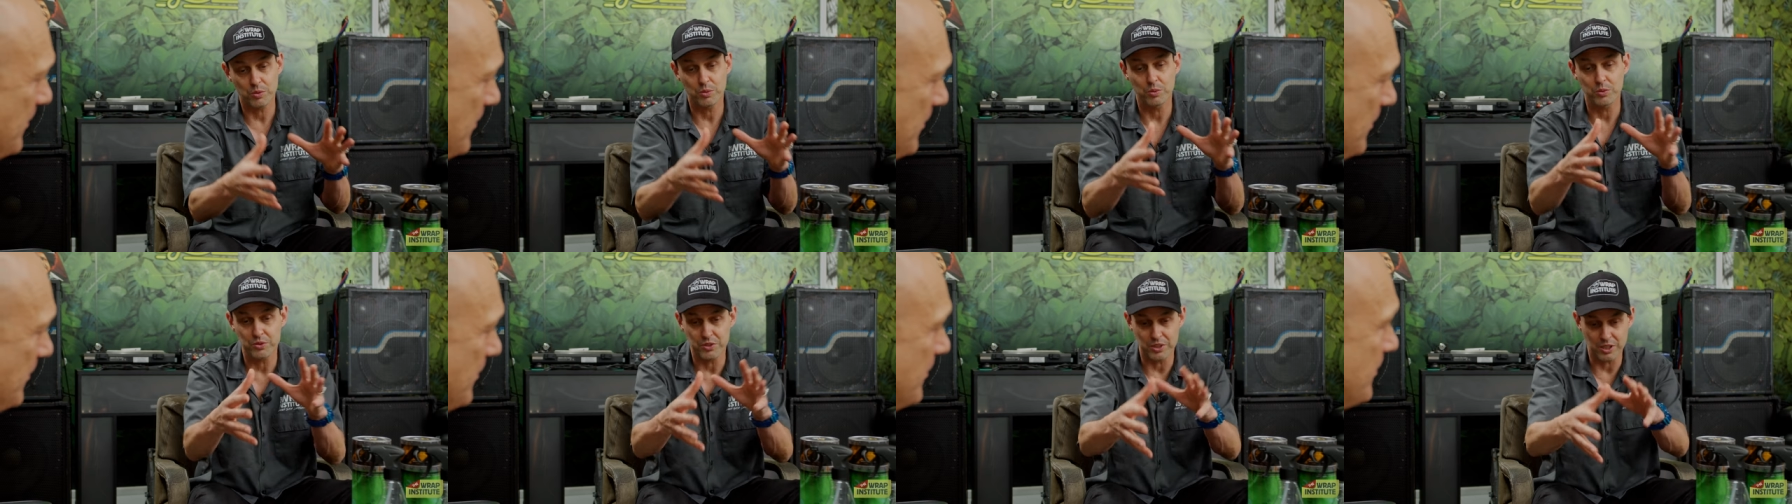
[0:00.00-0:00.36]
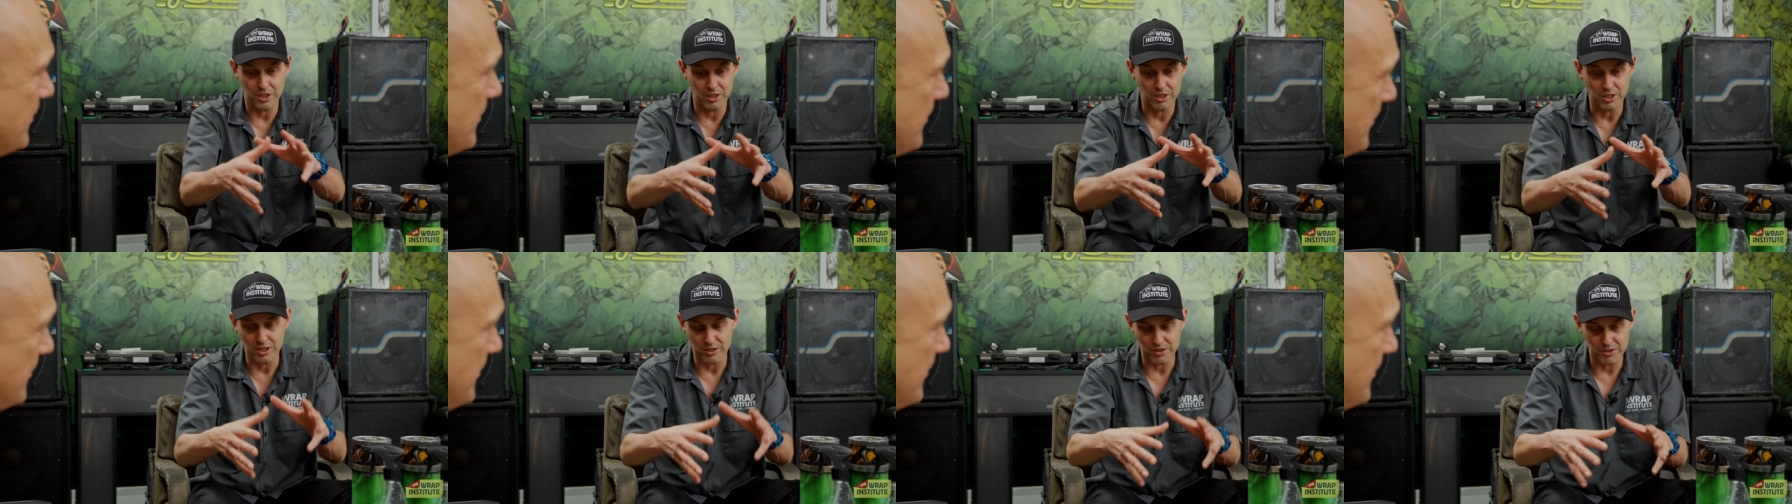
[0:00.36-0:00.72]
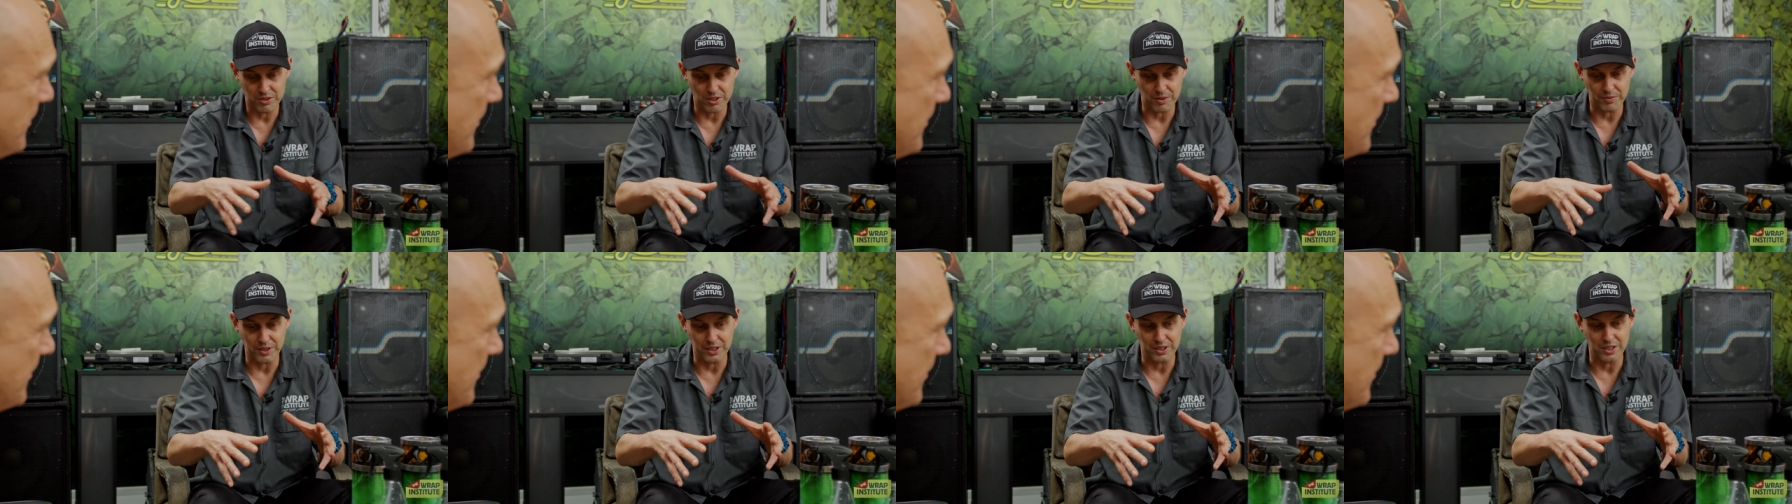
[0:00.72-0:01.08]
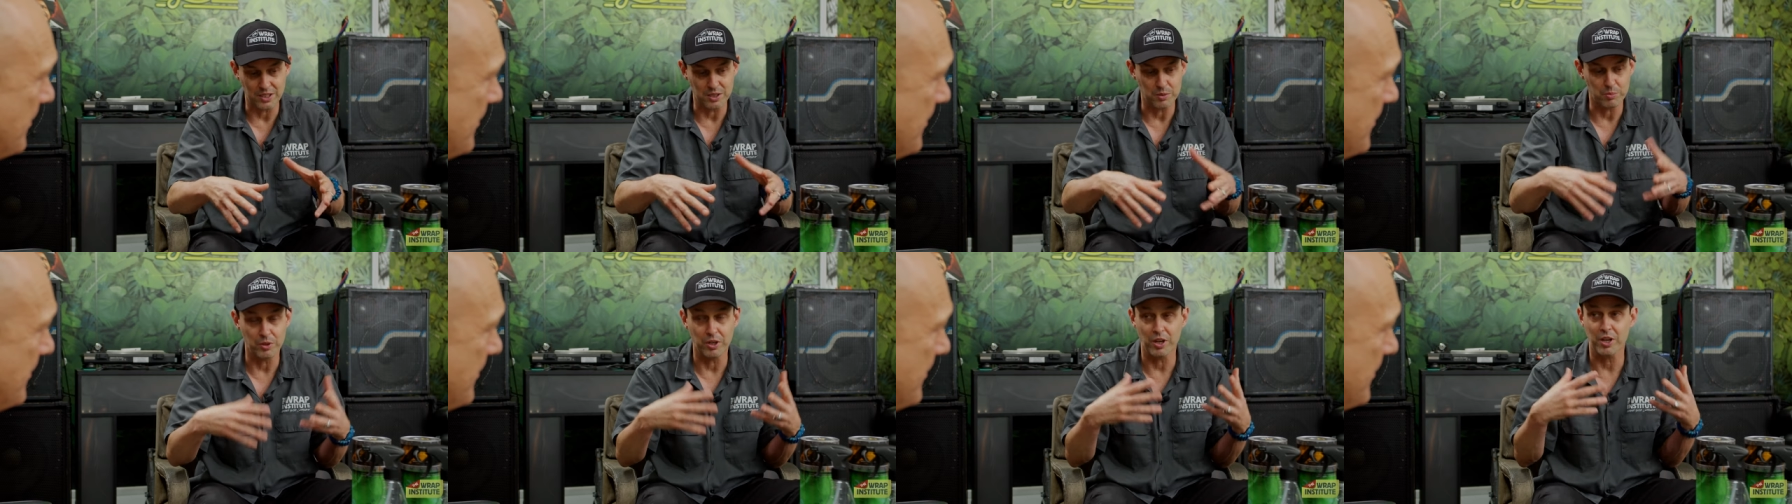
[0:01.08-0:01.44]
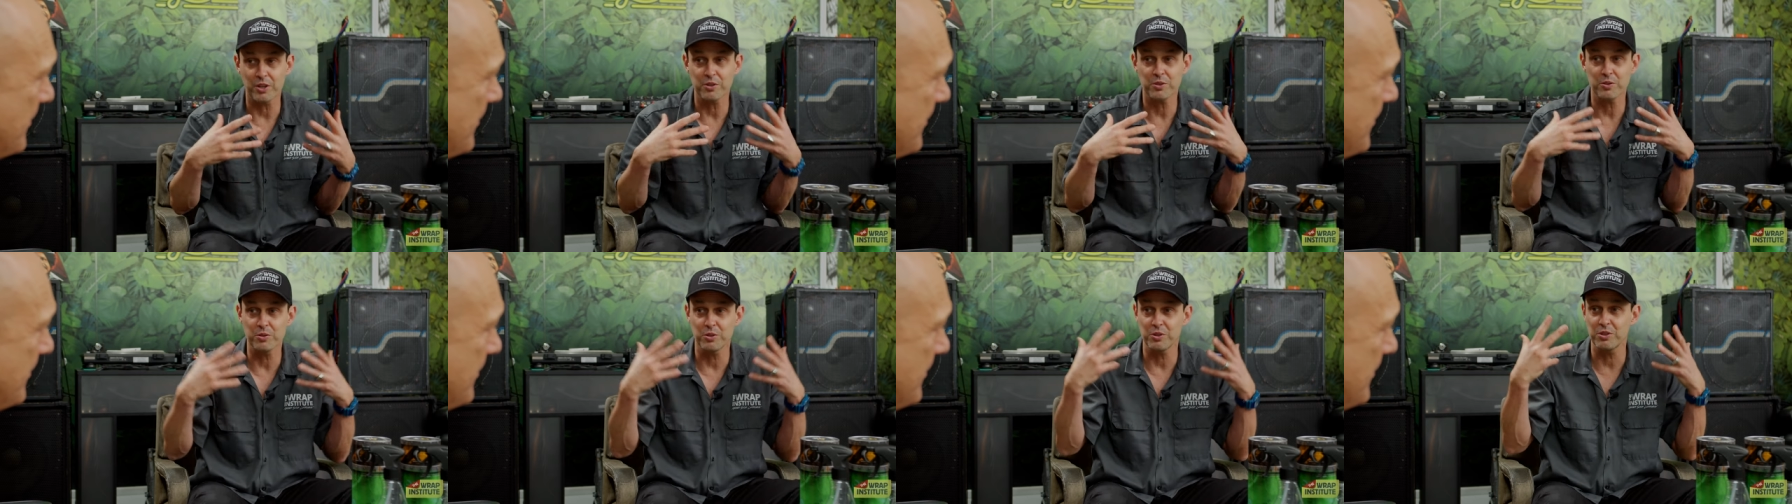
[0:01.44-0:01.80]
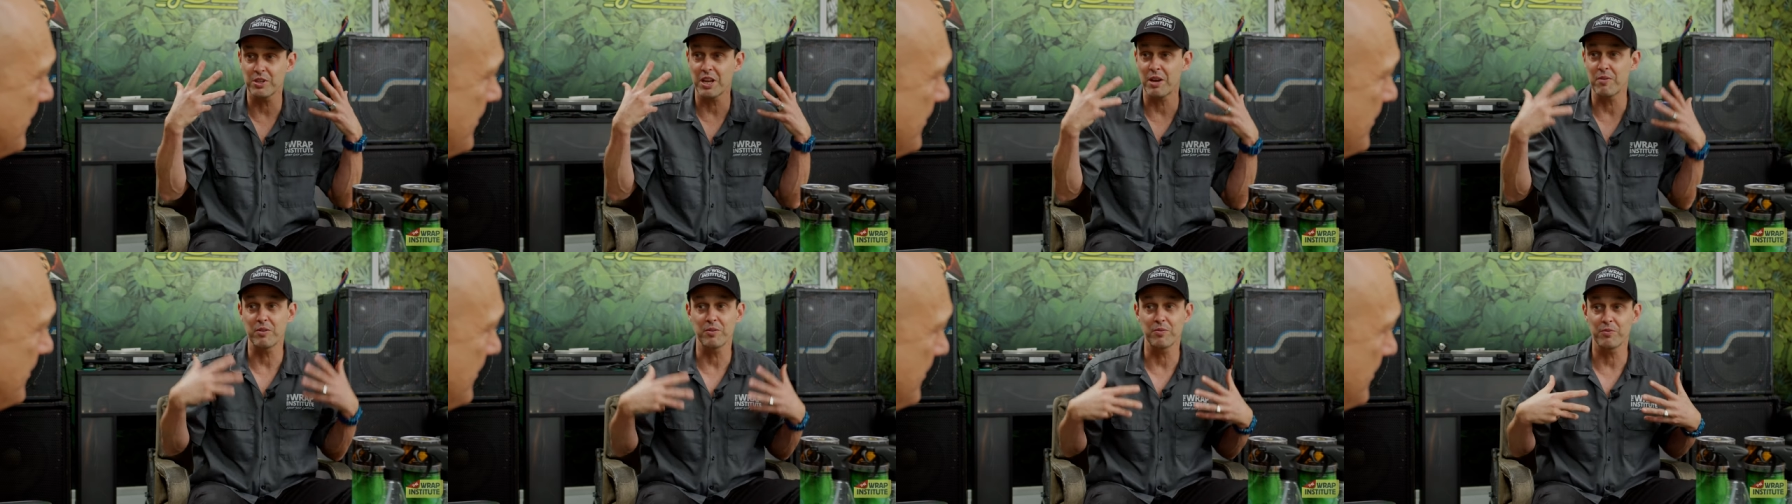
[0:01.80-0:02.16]
tools and getting good stuff like this, but also
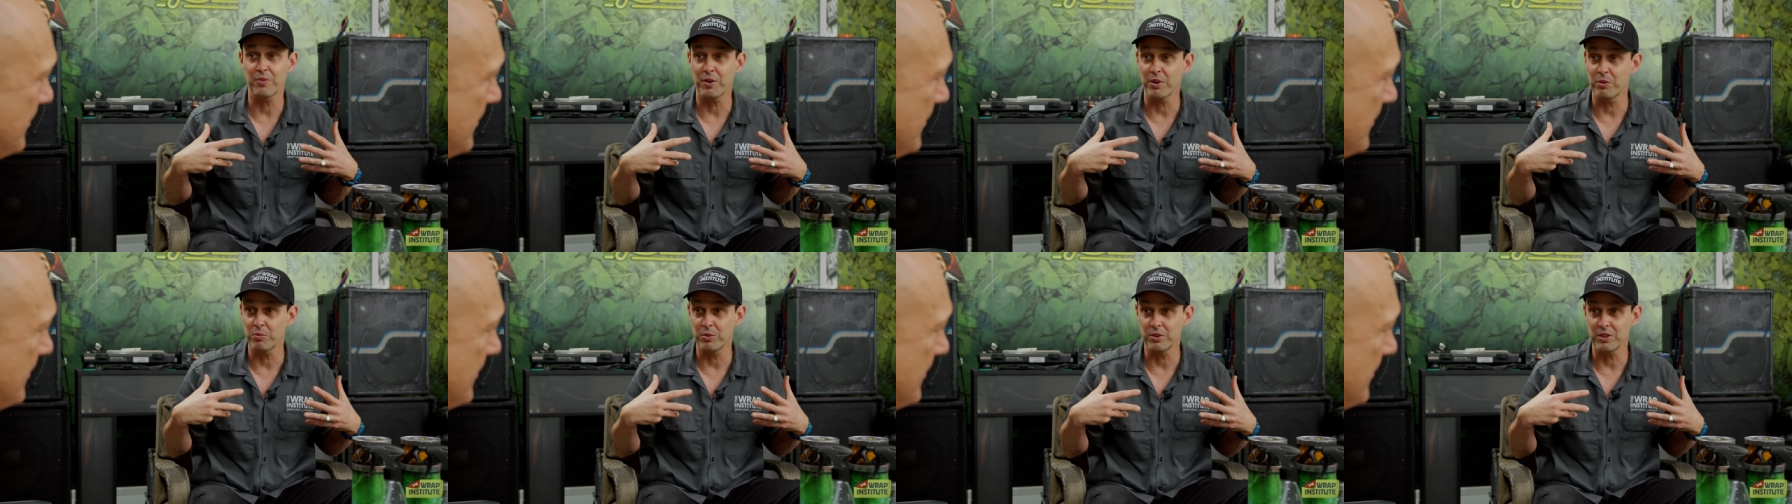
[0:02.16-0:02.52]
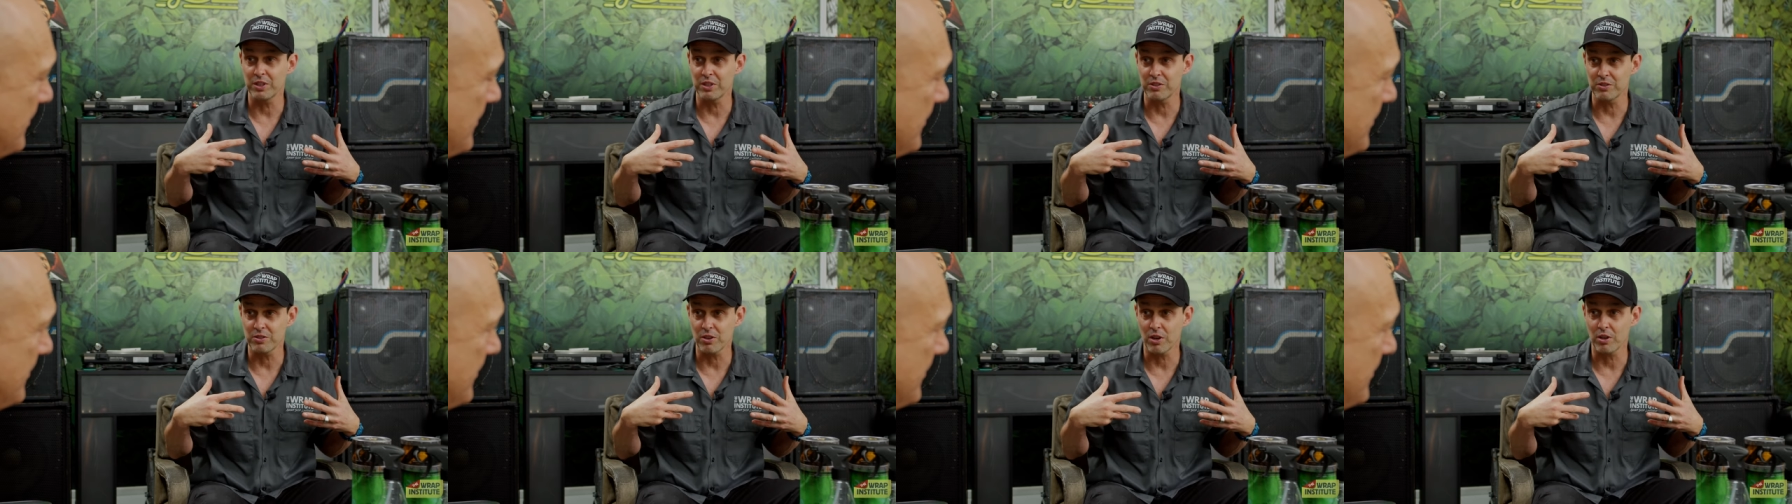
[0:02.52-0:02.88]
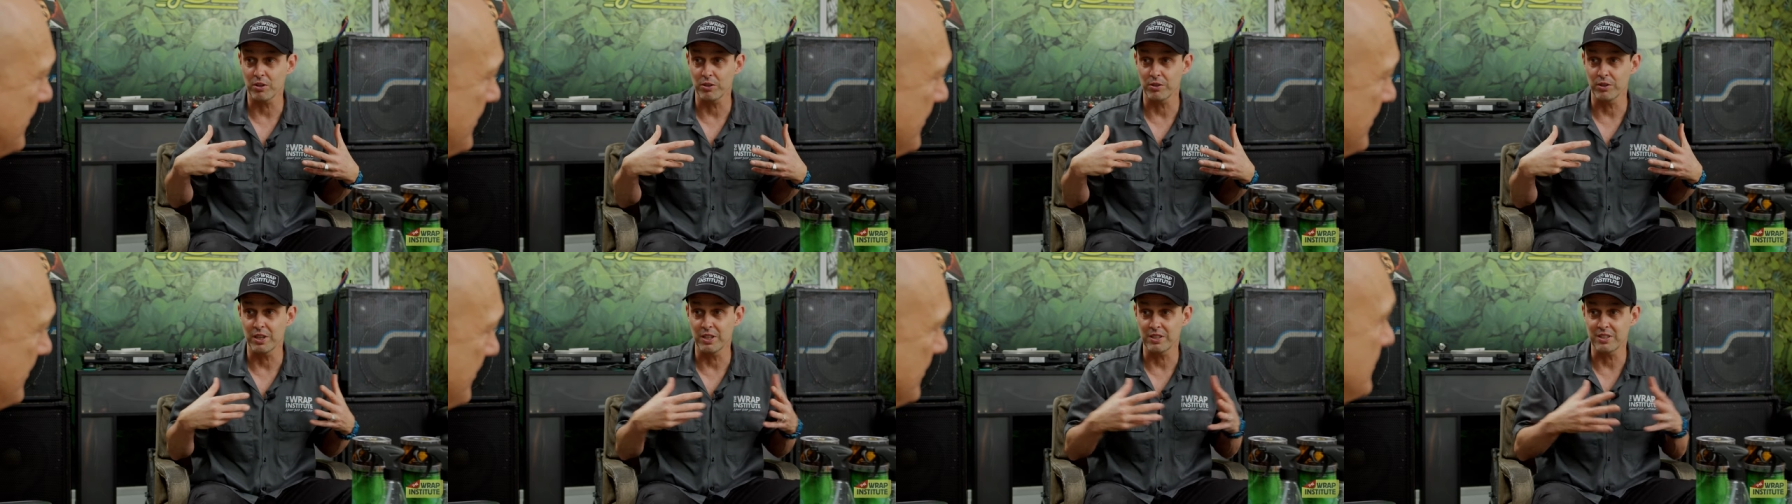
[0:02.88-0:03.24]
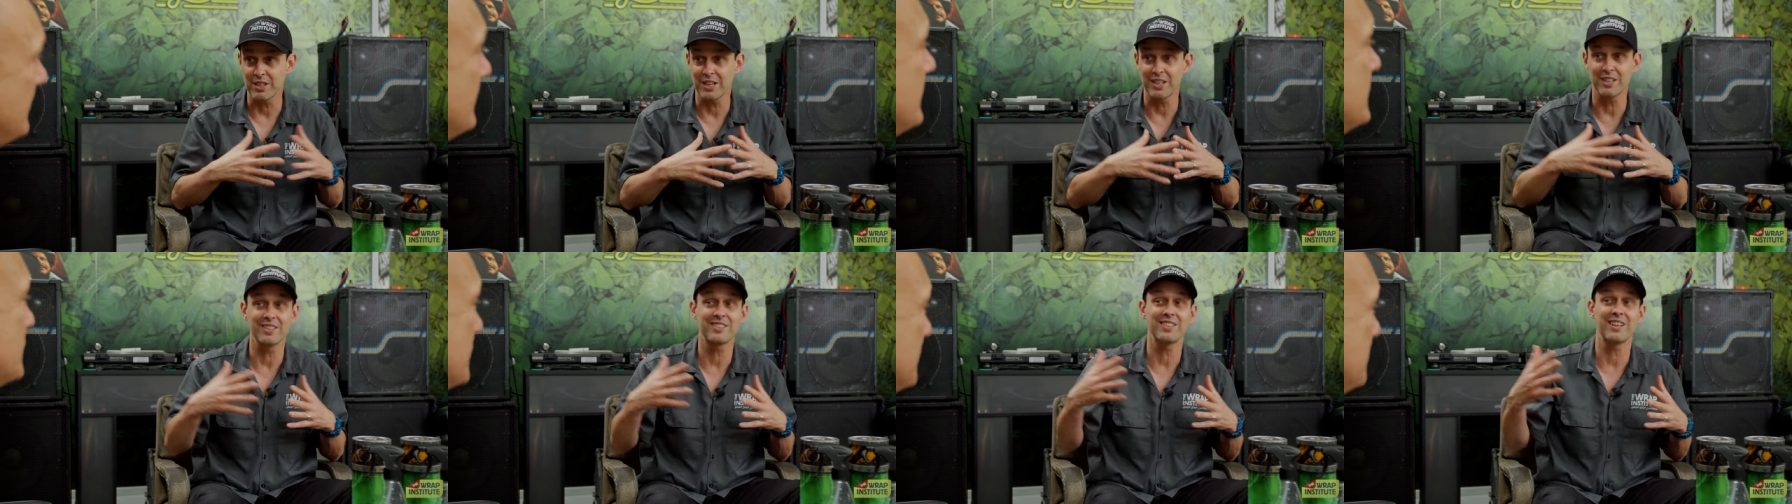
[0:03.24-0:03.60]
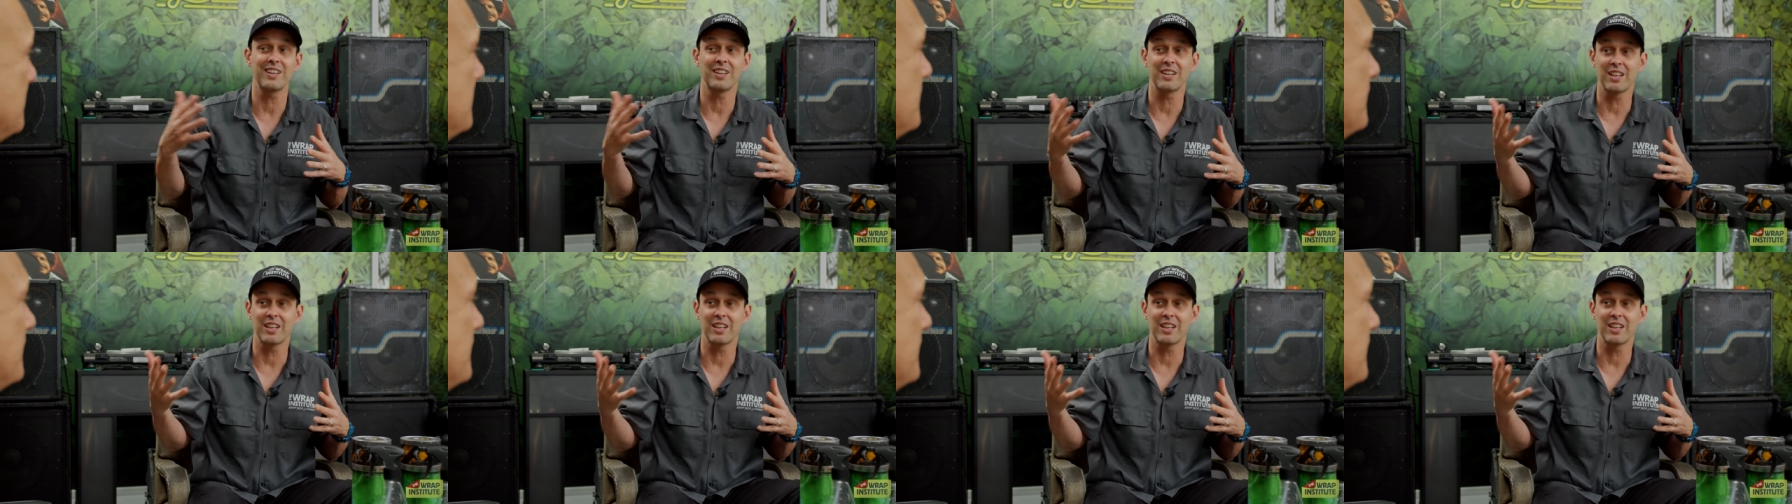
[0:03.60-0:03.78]
just having fun with the installer and taking True. it to